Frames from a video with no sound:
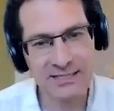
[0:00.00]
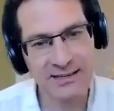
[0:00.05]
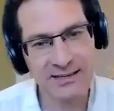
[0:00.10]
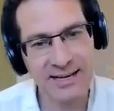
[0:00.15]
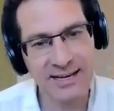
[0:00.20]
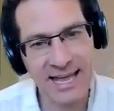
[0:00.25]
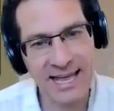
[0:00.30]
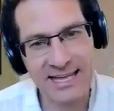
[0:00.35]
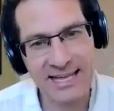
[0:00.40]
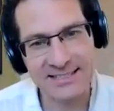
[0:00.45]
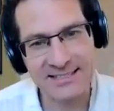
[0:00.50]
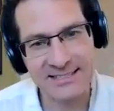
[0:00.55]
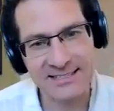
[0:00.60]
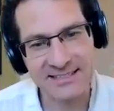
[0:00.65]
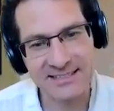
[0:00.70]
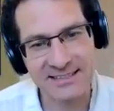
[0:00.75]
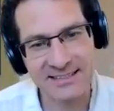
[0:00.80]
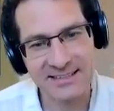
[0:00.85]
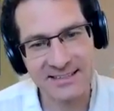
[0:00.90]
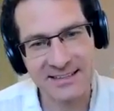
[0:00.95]
in our
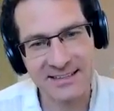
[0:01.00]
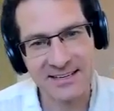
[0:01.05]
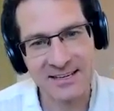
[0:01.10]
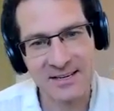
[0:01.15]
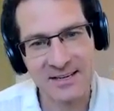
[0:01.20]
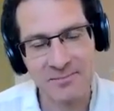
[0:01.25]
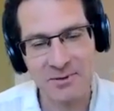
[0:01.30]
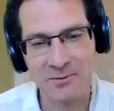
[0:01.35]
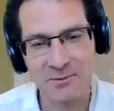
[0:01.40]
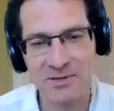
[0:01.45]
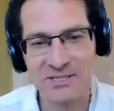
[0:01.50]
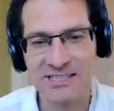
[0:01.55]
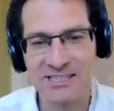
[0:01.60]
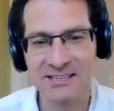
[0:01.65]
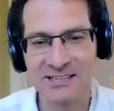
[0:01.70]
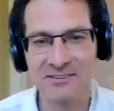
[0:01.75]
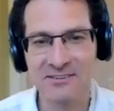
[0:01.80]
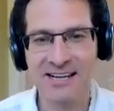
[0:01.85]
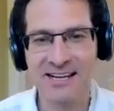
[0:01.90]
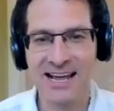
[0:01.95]
heads. Yeah. But when you
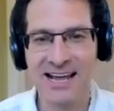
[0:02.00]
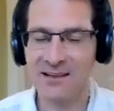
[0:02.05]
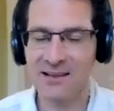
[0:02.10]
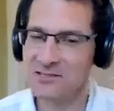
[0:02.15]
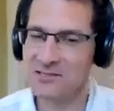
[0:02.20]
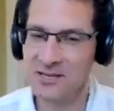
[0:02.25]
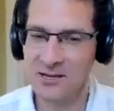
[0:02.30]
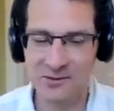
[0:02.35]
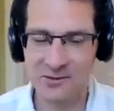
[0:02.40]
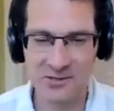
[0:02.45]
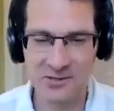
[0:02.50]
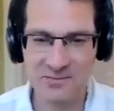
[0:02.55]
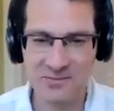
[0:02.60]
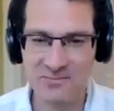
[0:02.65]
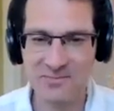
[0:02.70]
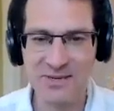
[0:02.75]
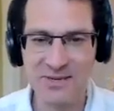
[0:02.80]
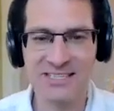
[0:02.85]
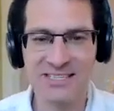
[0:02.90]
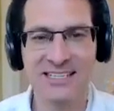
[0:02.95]
live in a household that's
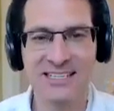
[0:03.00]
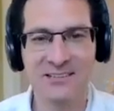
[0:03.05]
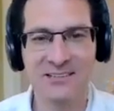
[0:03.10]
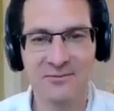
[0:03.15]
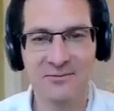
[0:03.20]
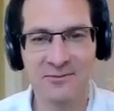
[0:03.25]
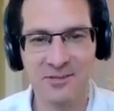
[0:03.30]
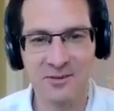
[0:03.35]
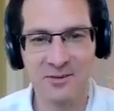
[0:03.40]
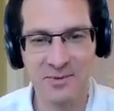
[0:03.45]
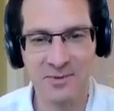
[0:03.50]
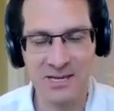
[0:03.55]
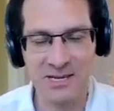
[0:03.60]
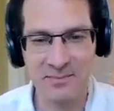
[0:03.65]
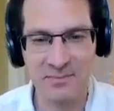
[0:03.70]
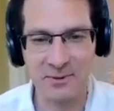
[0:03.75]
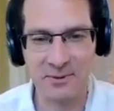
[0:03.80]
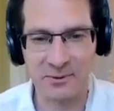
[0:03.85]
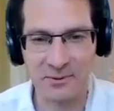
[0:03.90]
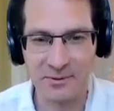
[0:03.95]
busy and full of
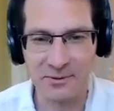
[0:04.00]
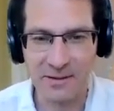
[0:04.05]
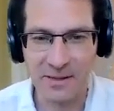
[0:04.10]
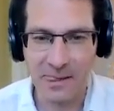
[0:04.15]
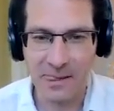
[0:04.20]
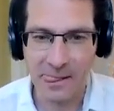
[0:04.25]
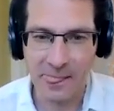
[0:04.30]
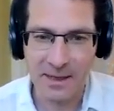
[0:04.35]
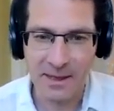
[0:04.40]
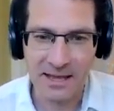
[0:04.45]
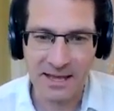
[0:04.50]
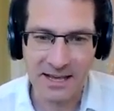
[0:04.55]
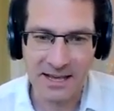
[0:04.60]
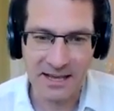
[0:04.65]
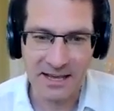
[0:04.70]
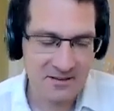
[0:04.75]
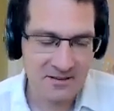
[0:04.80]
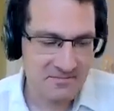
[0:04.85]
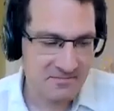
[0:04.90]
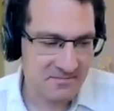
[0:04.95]
people,
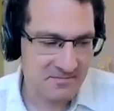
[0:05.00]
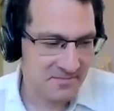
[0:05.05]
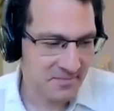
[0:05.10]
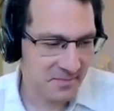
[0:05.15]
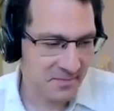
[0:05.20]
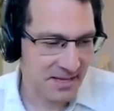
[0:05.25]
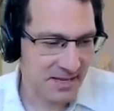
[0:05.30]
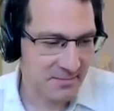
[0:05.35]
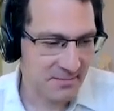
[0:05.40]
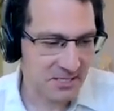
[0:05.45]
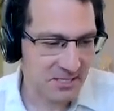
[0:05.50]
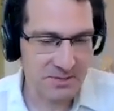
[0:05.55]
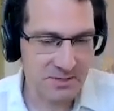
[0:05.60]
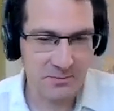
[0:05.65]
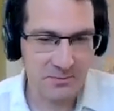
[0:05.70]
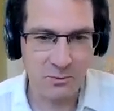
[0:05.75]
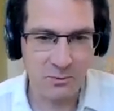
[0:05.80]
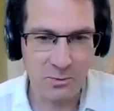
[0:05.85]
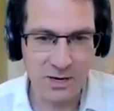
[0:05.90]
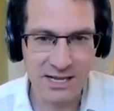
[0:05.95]
it must
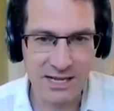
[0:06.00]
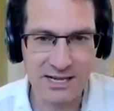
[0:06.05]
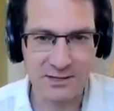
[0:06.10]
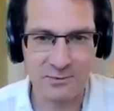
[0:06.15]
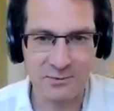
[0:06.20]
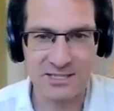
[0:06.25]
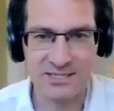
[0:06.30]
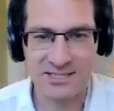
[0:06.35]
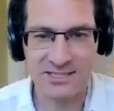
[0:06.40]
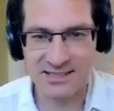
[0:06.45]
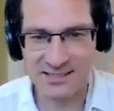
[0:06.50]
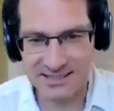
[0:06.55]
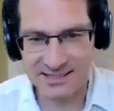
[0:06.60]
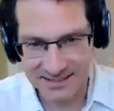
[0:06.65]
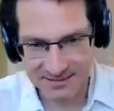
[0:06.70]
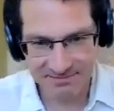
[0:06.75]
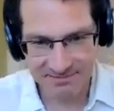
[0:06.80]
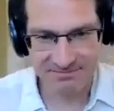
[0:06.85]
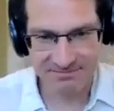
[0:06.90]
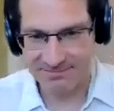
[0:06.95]
be weird when
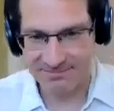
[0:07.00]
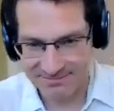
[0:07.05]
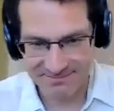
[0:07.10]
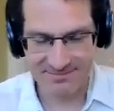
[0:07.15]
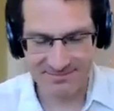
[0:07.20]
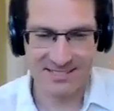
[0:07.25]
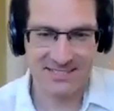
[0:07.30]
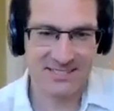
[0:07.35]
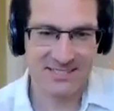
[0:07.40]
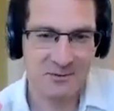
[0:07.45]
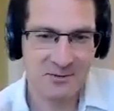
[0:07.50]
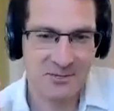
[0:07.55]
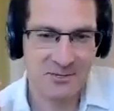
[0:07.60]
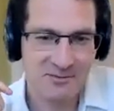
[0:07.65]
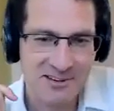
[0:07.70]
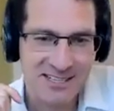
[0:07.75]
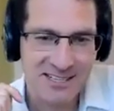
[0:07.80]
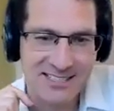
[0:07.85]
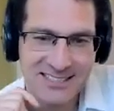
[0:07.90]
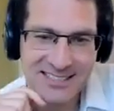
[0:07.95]
suddenly there's no one
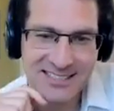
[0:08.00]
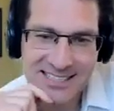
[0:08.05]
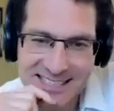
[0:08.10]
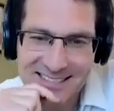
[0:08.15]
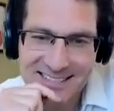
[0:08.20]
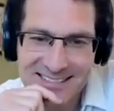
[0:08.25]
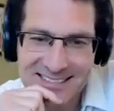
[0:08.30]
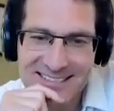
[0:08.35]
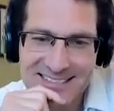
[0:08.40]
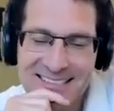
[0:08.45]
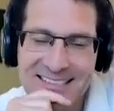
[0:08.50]
around in the house.